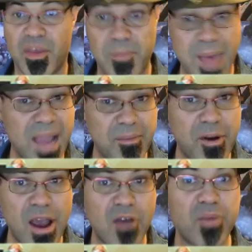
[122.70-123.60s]

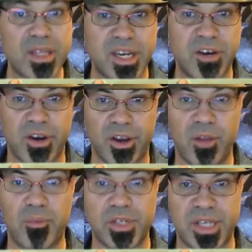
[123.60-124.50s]
background
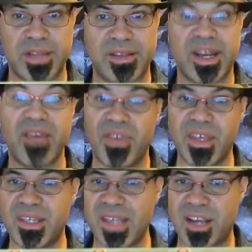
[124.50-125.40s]
material presented in
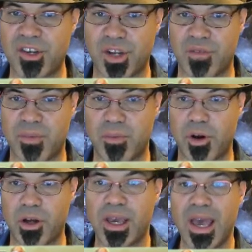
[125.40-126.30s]
this section of the
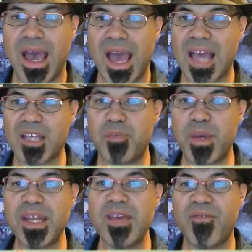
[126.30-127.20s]
book has
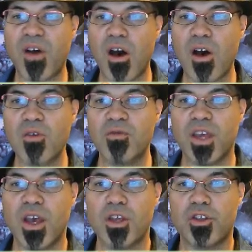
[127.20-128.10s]
been evolved
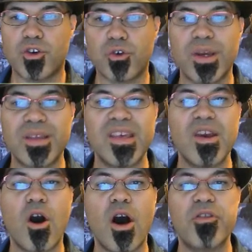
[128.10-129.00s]
during the
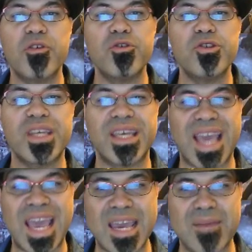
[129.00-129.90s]
author's
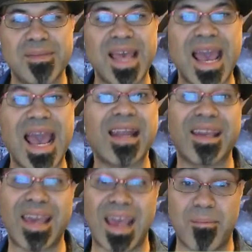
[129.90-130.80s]
games
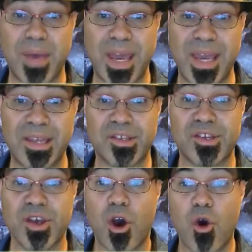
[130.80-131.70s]
and
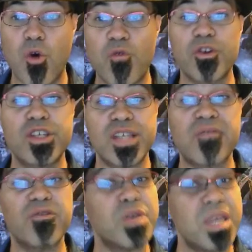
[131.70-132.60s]
campaigns over
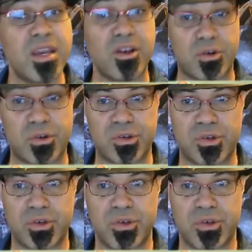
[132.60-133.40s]
several years.